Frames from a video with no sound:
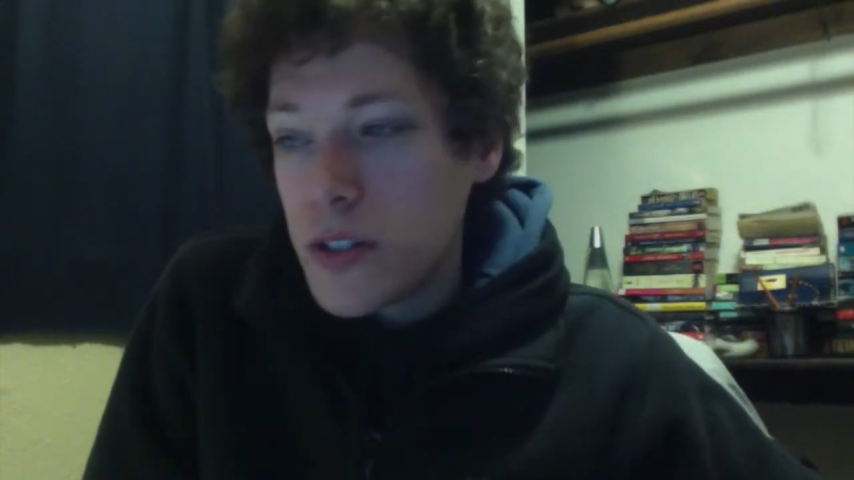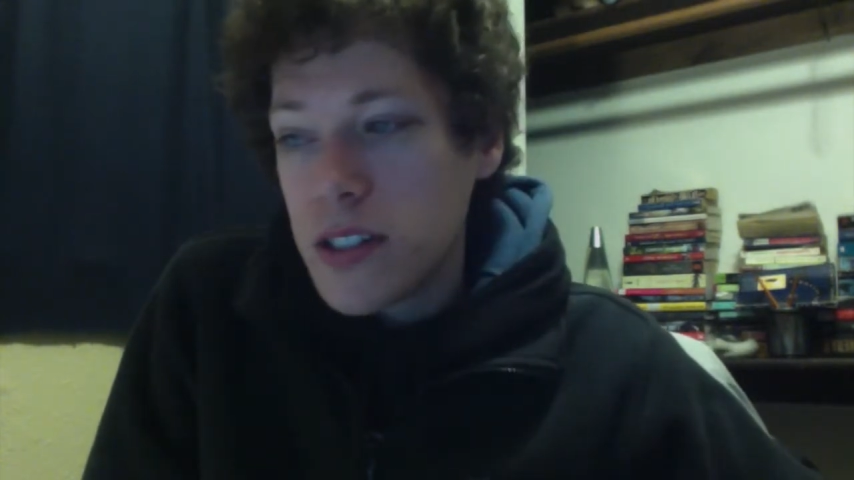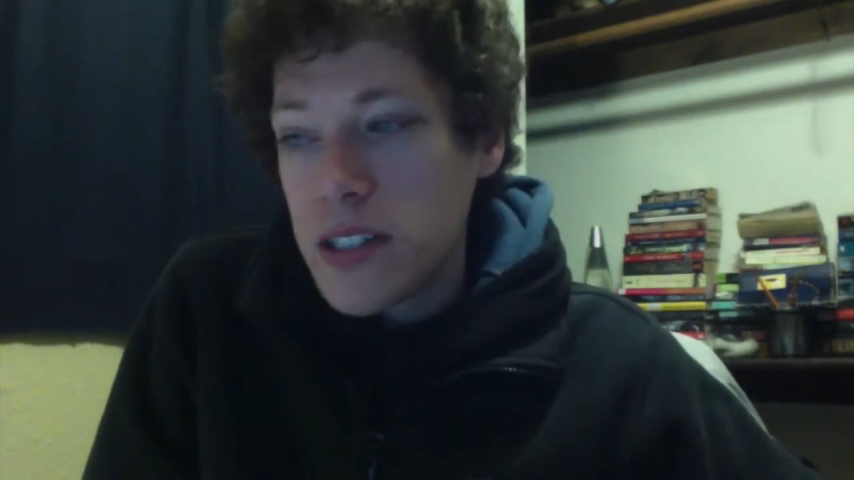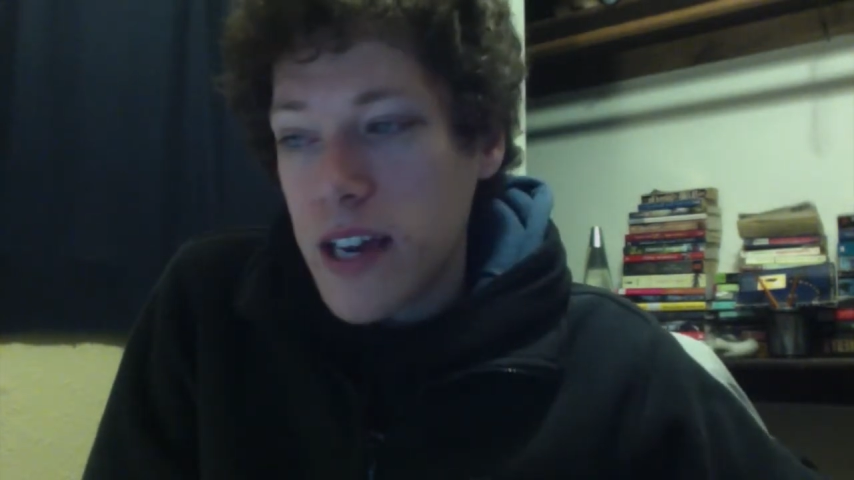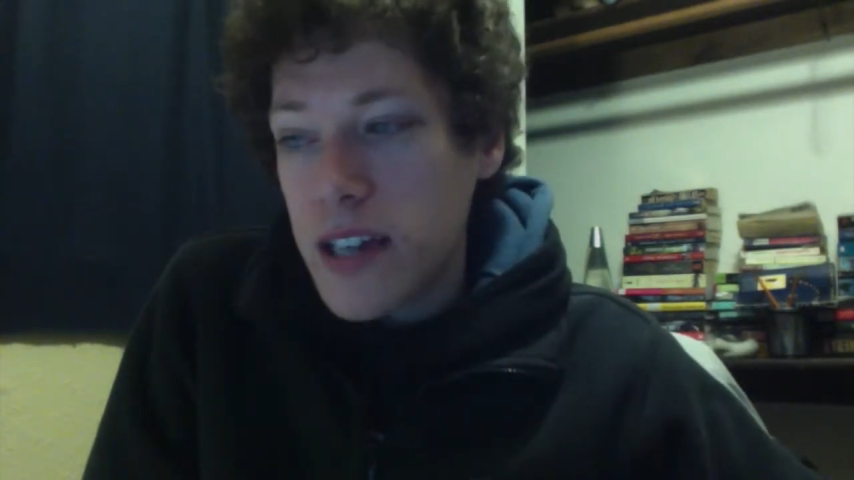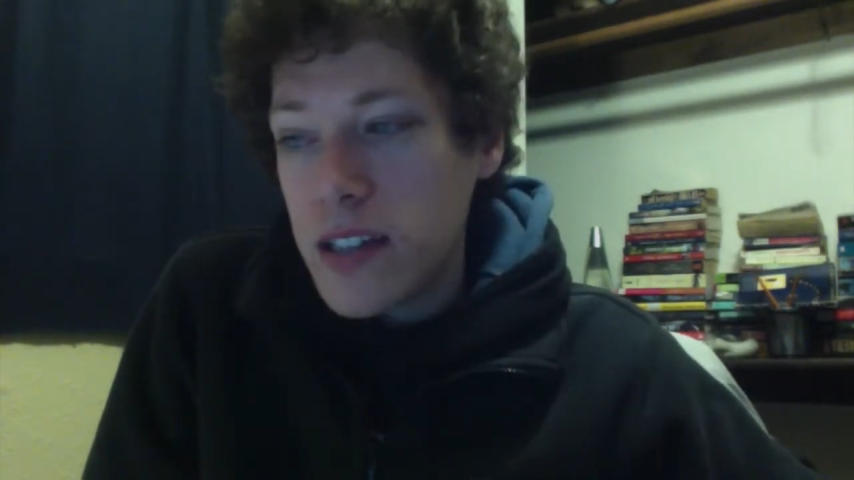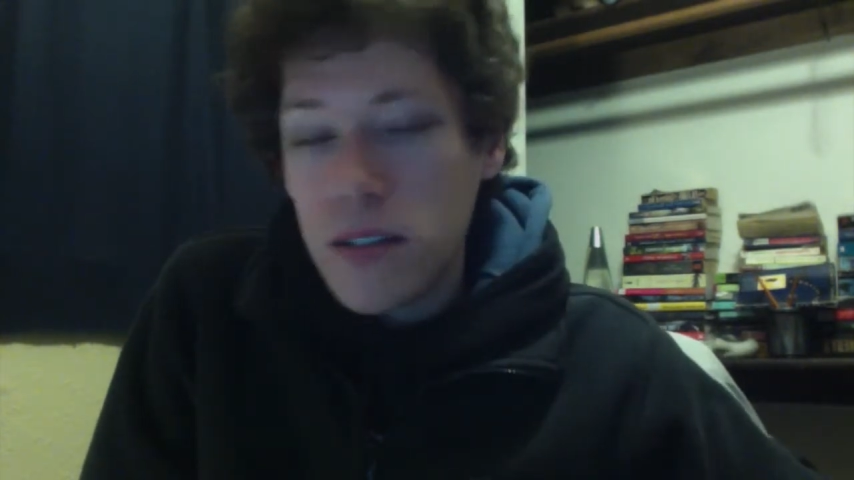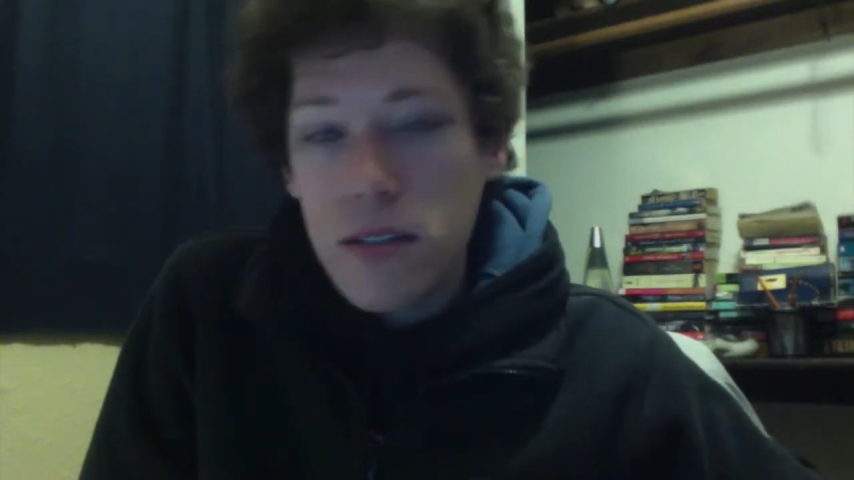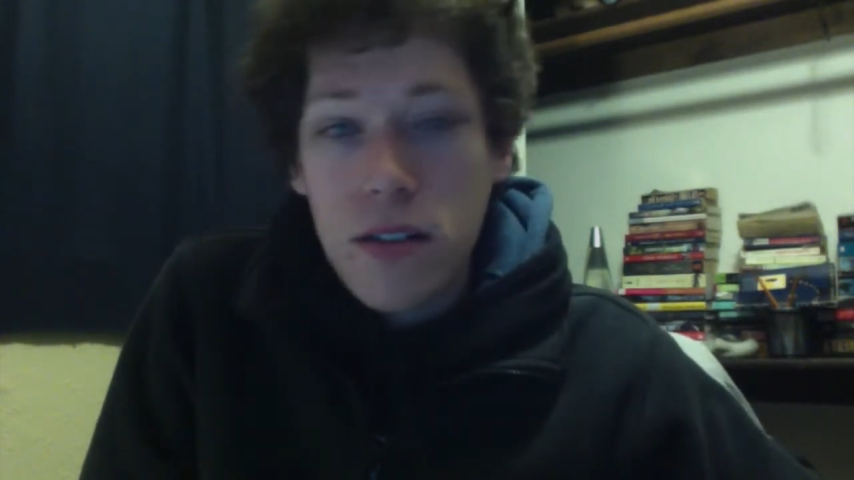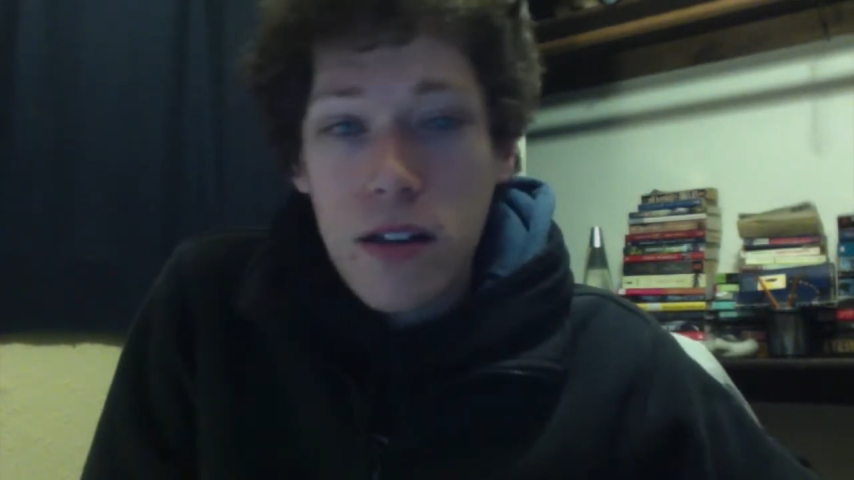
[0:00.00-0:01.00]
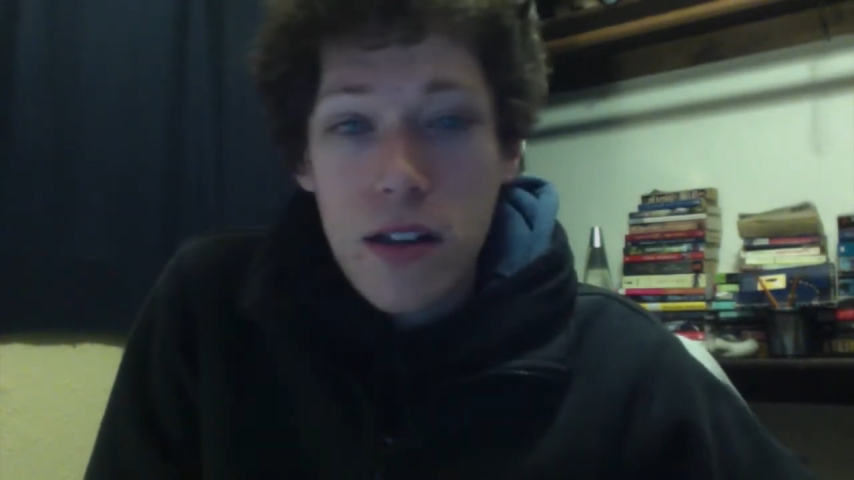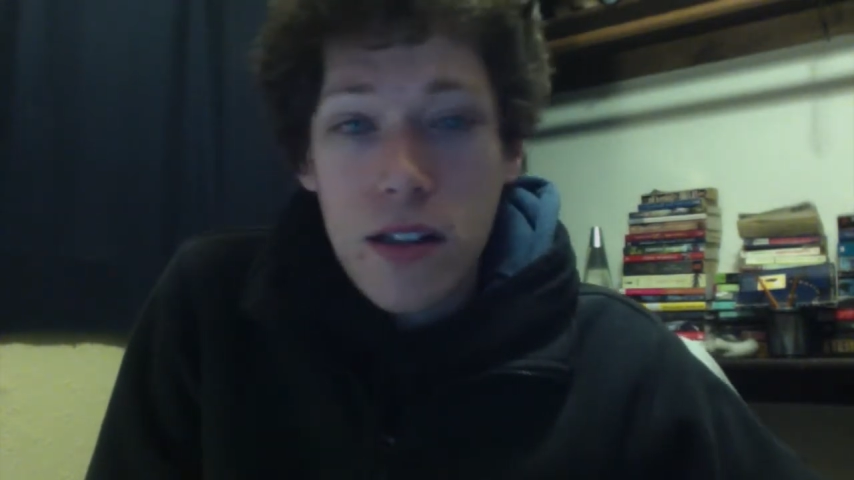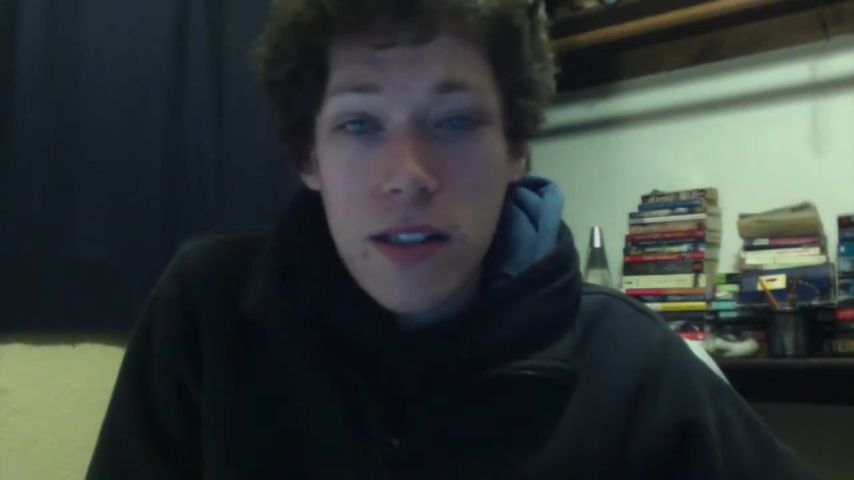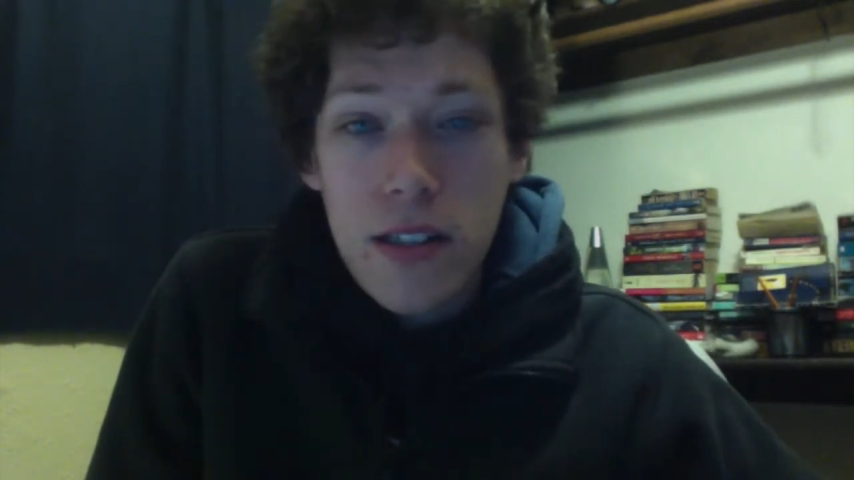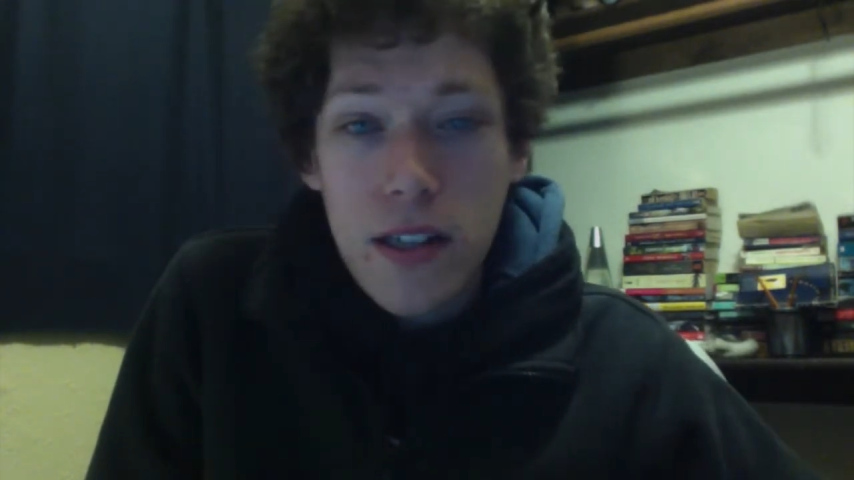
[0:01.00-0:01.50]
status on,